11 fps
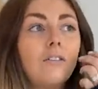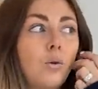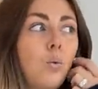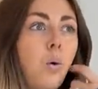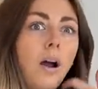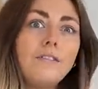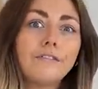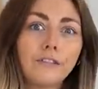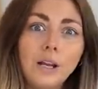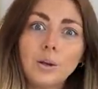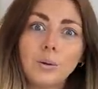quite
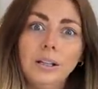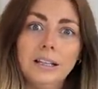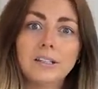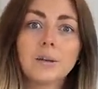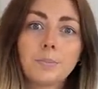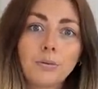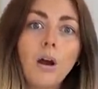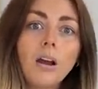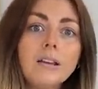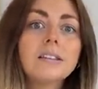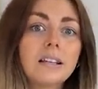frequently,
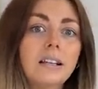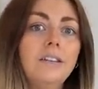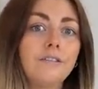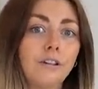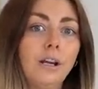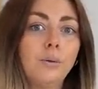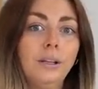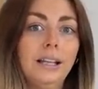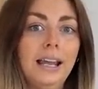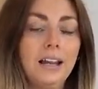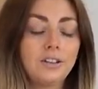surprisingly
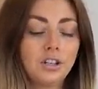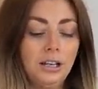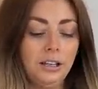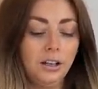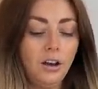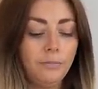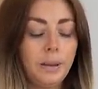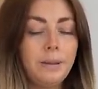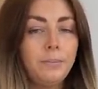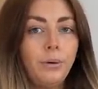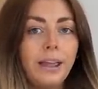frequently actually, a lot of
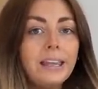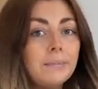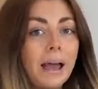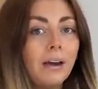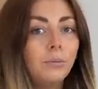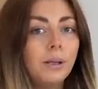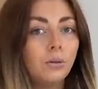people email me